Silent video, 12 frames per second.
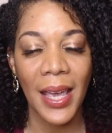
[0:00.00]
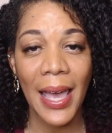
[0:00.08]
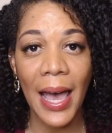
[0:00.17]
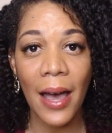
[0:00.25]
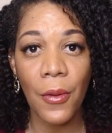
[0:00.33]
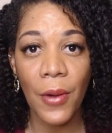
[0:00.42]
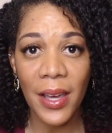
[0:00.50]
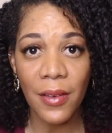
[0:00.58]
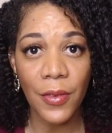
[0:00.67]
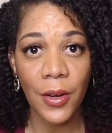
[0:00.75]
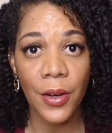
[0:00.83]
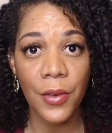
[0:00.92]

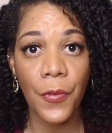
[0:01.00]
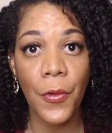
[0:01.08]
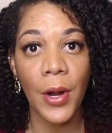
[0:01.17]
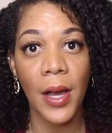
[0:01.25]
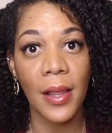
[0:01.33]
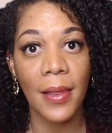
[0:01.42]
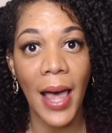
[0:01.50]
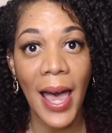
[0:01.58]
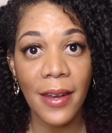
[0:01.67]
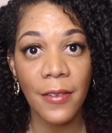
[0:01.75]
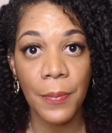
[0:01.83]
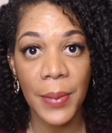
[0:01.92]
However, for a
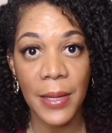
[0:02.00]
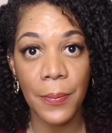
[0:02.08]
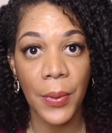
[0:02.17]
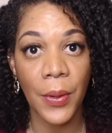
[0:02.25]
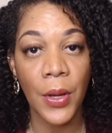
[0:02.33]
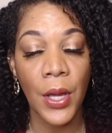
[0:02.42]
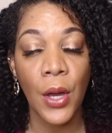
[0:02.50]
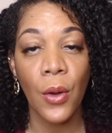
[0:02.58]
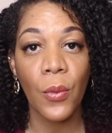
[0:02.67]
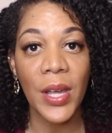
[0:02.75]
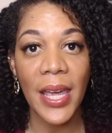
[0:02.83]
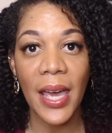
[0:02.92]
lot of people,
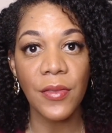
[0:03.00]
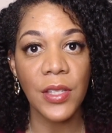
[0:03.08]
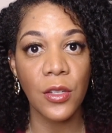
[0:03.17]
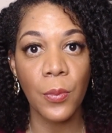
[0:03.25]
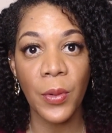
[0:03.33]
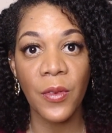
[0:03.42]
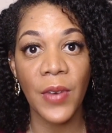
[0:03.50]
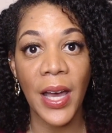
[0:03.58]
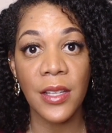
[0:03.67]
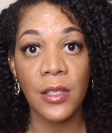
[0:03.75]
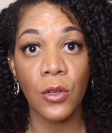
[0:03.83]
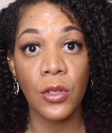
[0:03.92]
we have
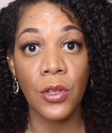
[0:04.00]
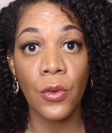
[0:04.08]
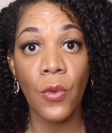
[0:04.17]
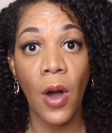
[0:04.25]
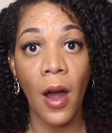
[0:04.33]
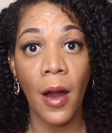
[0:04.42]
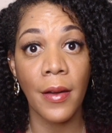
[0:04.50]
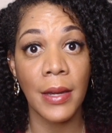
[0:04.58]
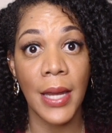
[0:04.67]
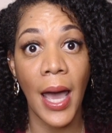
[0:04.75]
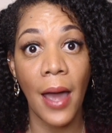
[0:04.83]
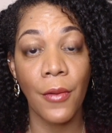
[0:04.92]
supervisors who are
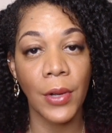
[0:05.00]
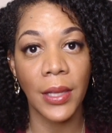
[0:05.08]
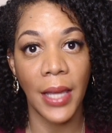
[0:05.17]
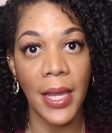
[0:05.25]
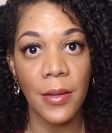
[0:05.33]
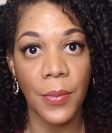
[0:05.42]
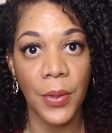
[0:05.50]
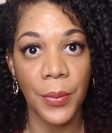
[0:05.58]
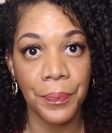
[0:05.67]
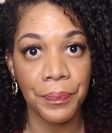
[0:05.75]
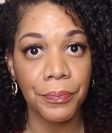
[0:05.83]
not relatable.